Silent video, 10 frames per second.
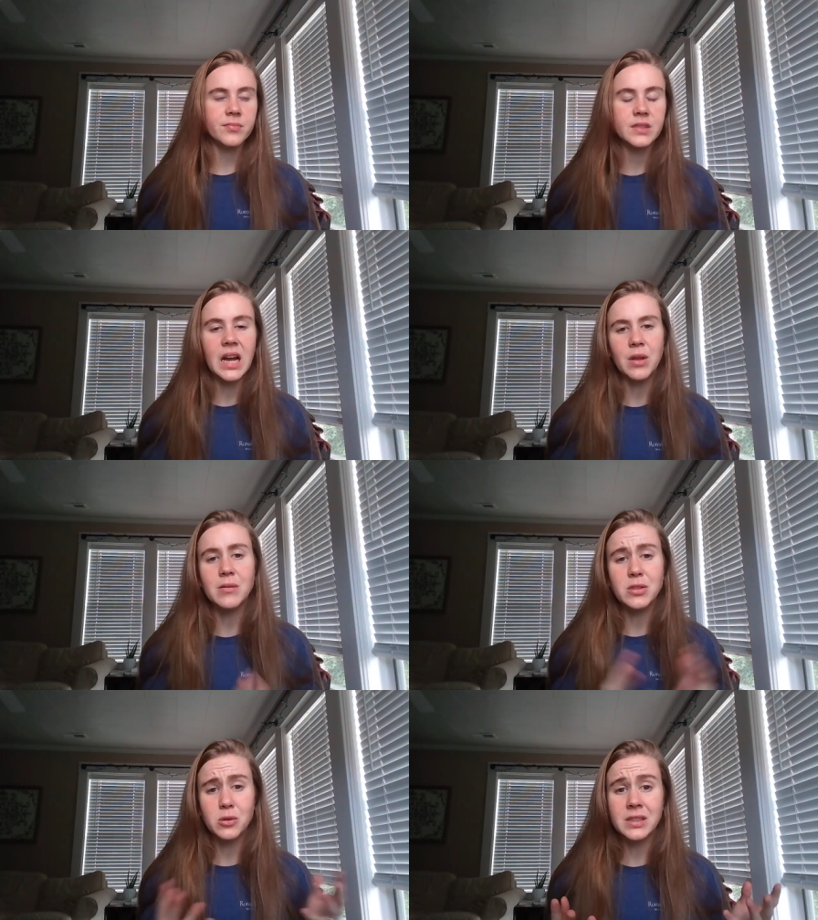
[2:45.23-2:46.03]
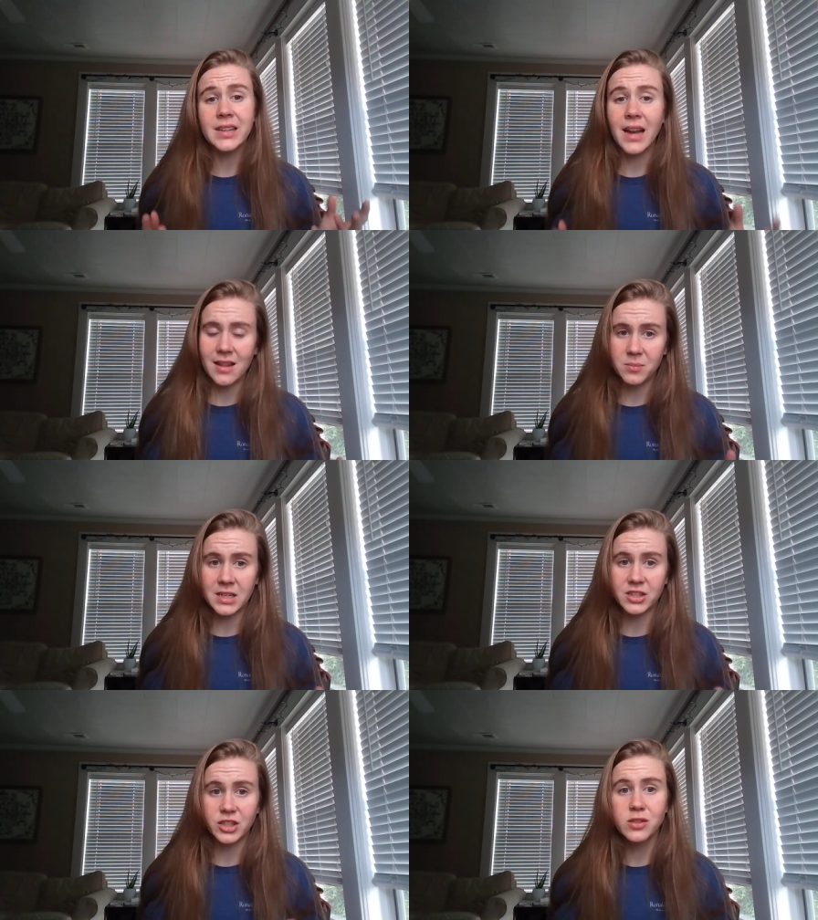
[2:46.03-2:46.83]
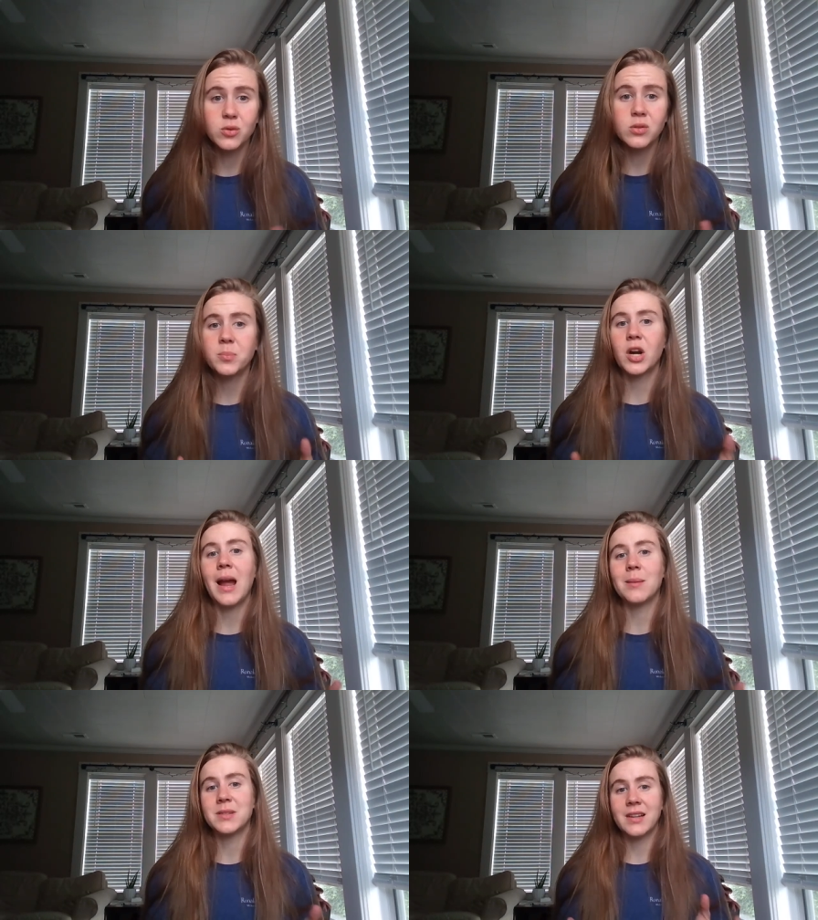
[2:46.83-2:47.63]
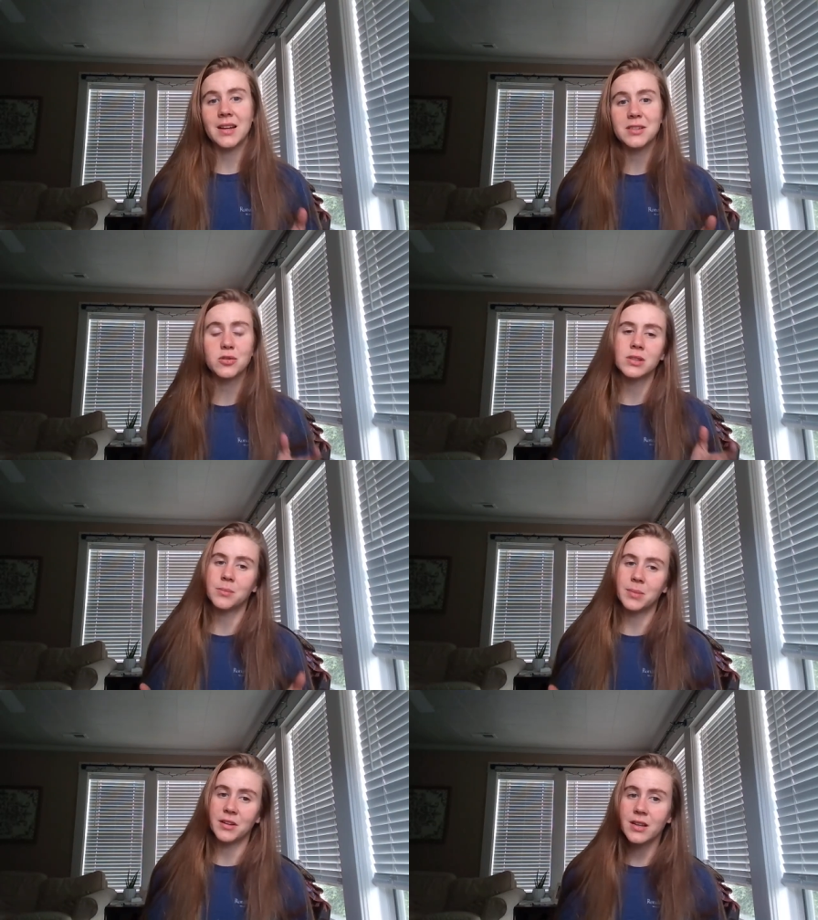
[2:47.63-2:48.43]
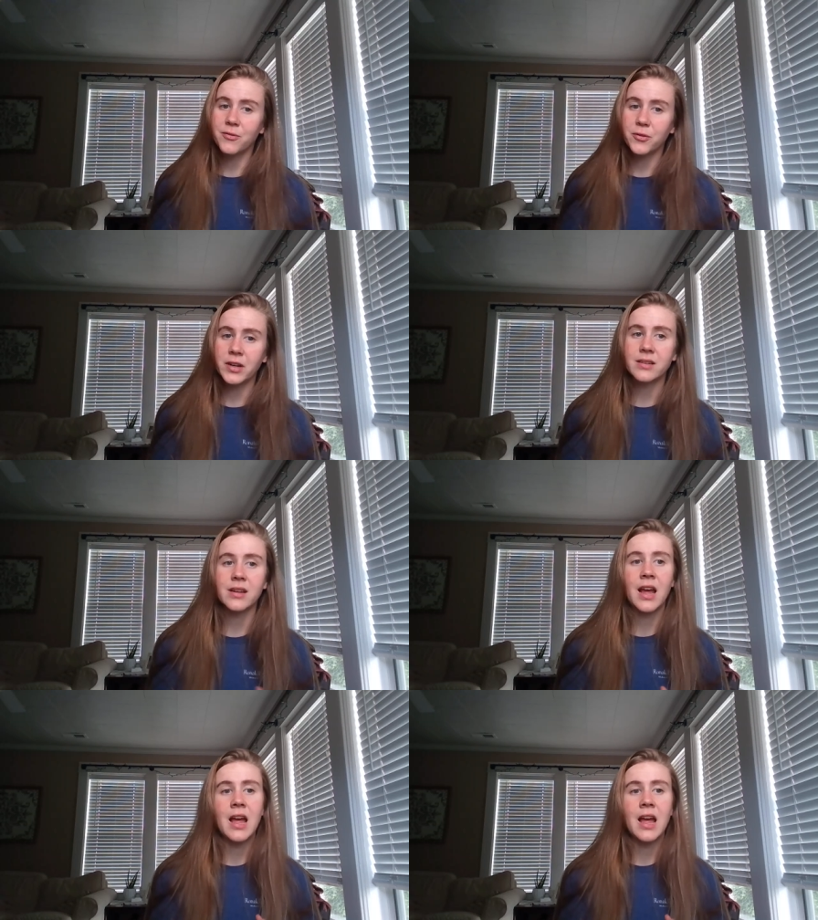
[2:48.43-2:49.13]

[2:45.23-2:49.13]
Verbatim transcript: Now, that was only in elementary school, and perhaps in high school it's a bit different.